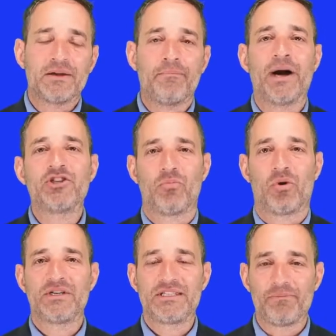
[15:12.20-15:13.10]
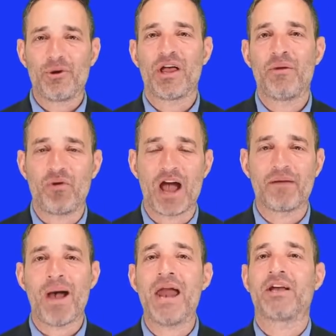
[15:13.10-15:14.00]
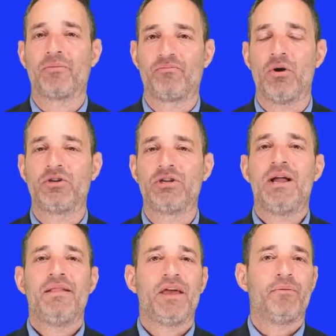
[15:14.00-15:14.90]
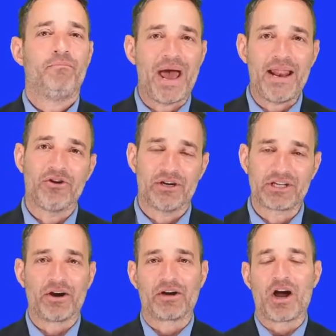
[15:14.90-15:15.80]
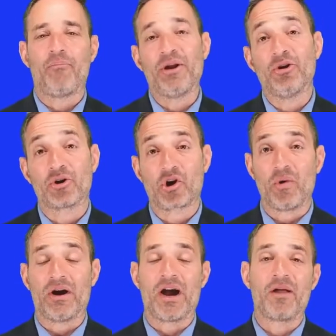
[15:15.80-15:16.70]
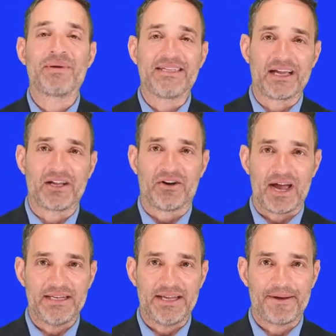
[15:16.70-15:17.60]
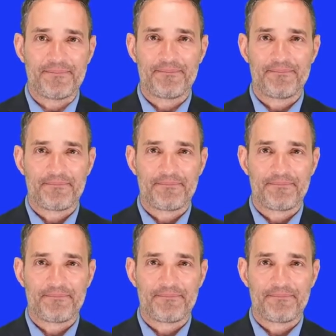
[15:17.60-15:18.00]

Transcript: It's a much more simple and pragmatic approach than betting your entire company or career on a particular idea.